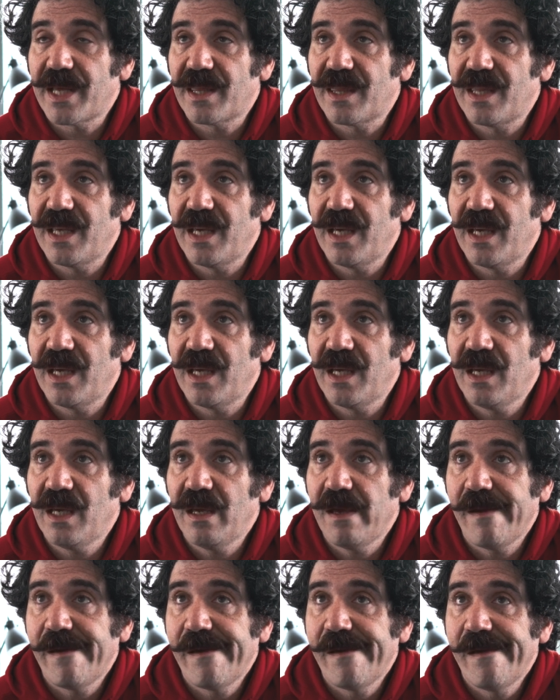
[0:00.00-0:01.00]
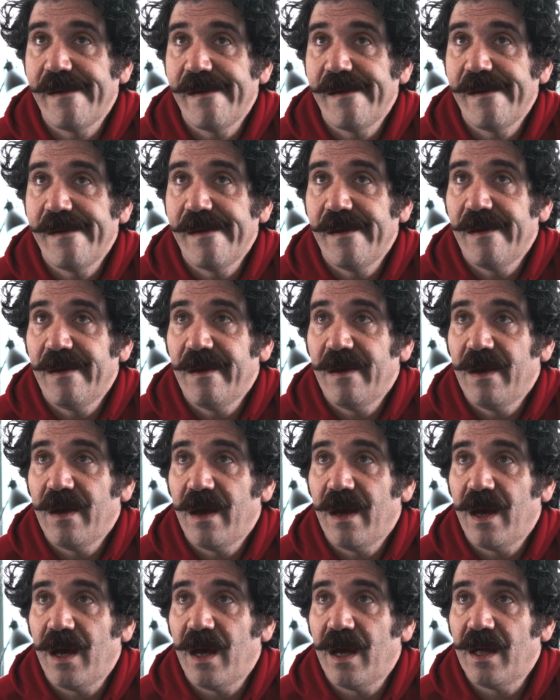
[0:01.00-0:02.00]
the
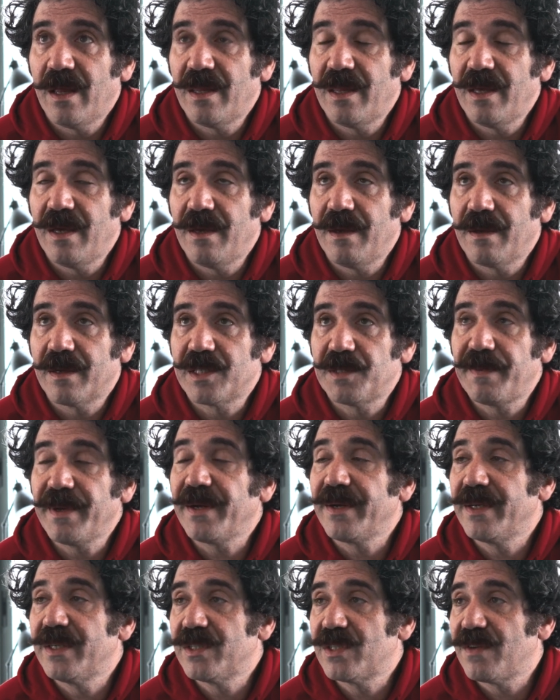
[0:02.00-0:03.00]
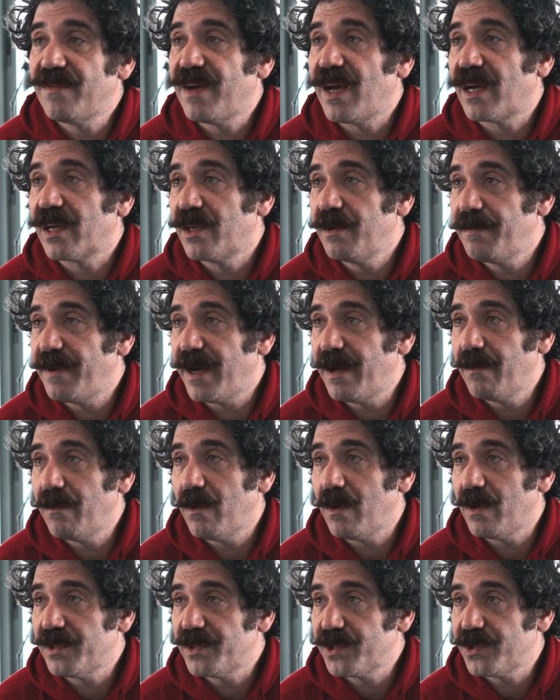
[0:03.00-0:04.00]
experience of Occupy
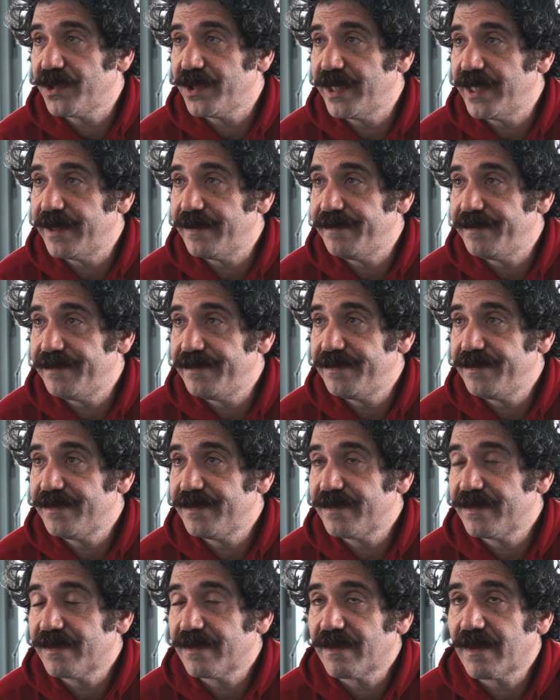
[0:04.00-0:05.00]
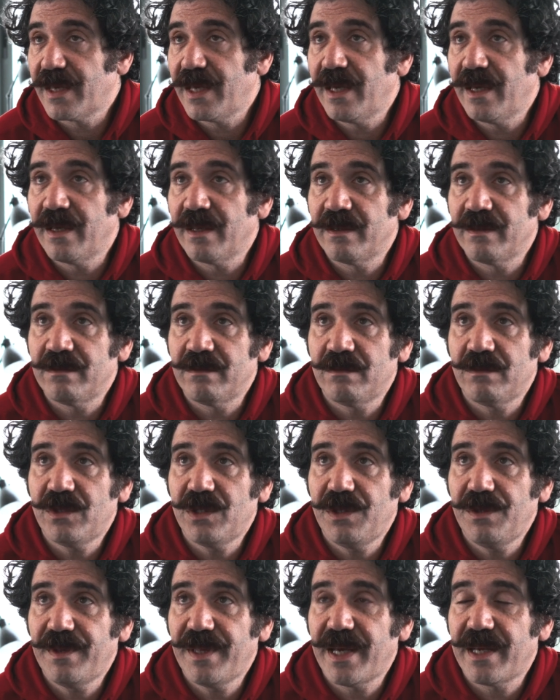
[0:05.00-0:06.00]
Wall Street in
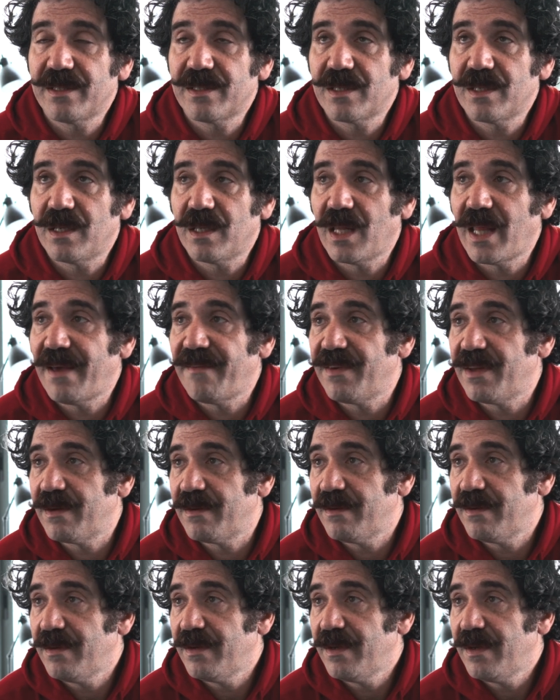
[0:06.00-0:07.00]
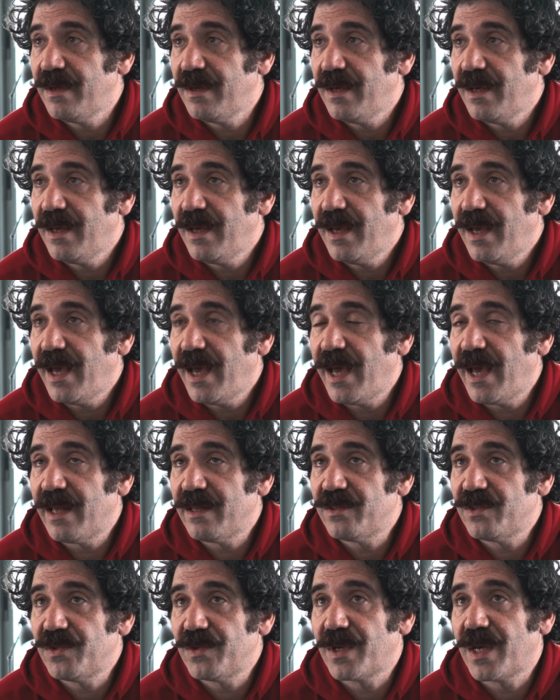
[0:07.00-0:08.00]
2011
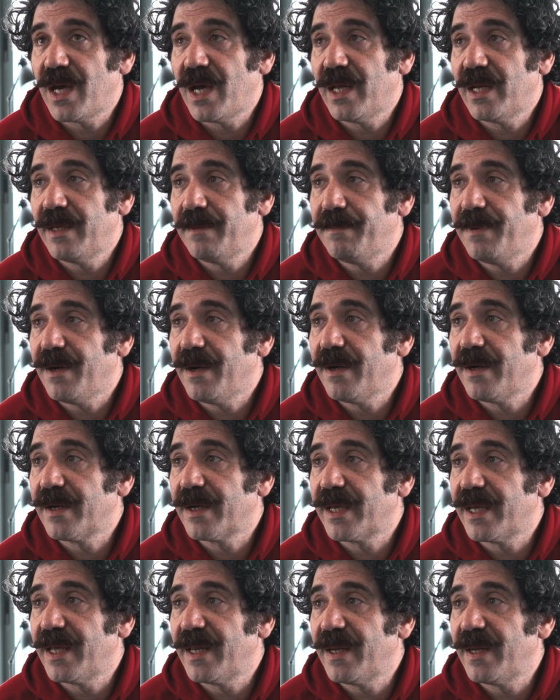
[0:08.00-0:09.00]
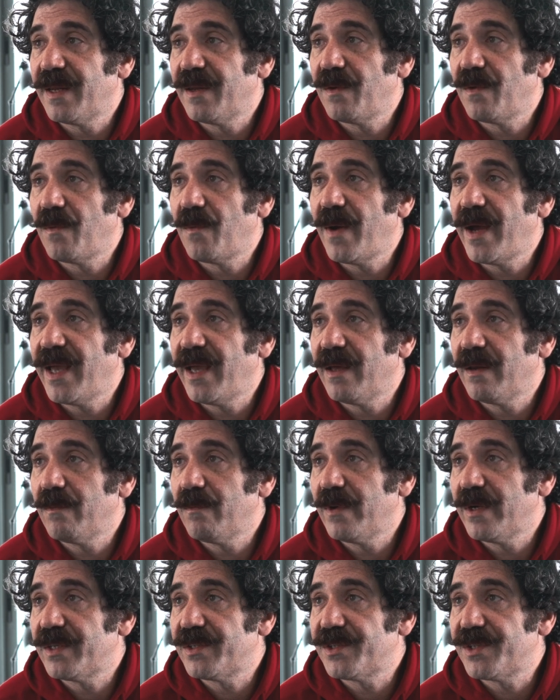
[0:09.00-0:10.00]
and Zuccotti Park, and a way
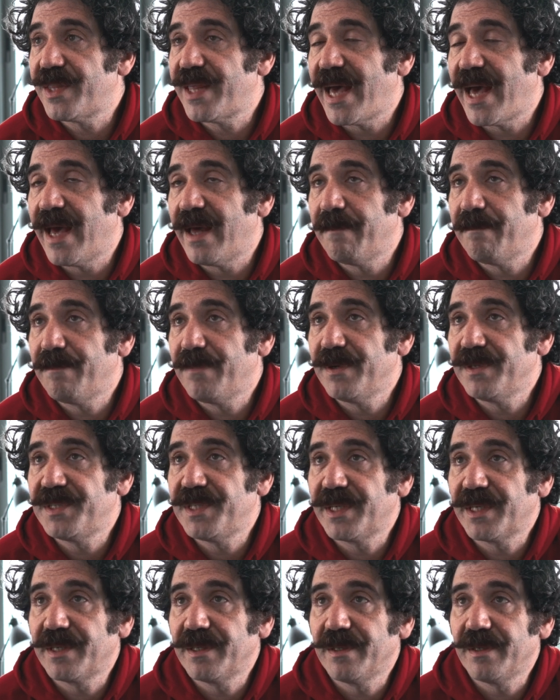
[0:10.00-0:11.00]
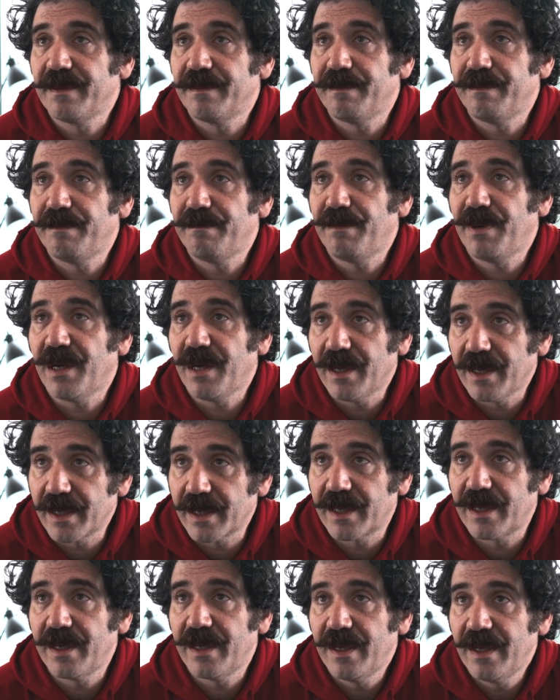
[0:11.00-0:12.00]
in which that particular
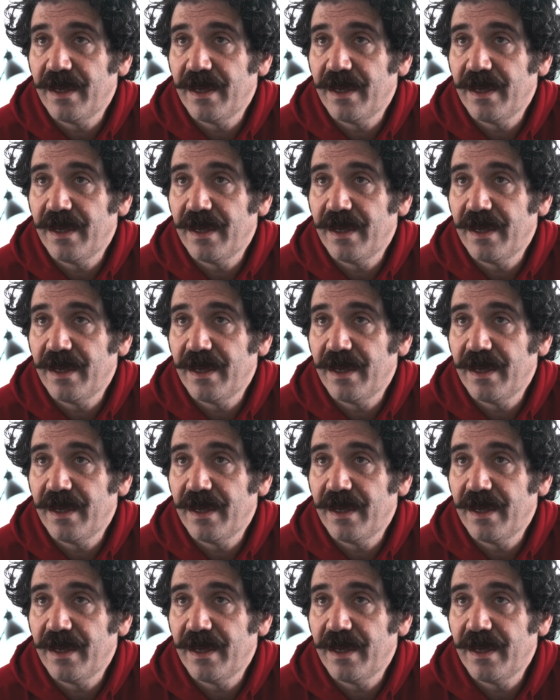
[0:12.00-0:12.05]
park